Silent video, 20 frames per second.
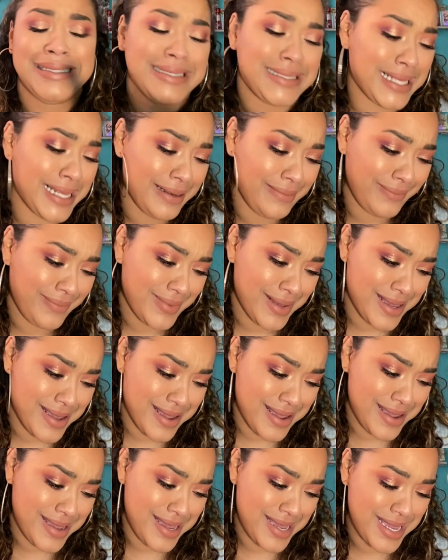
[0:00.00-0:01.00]
Santa
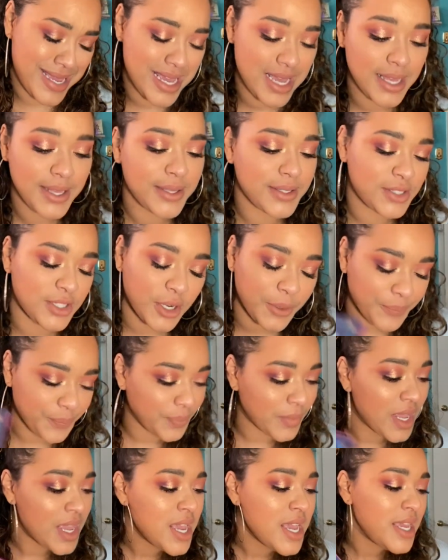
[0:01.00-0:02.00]
Fe. So
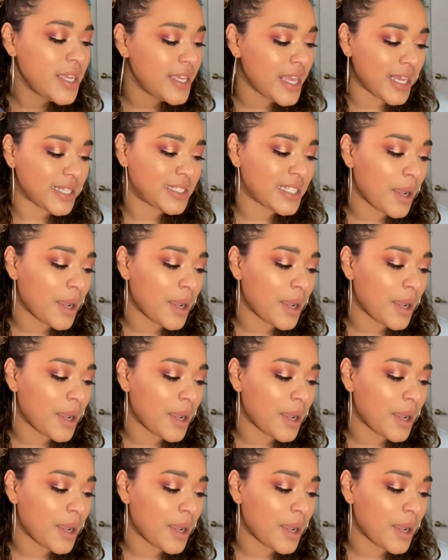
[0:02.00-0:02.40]
yes,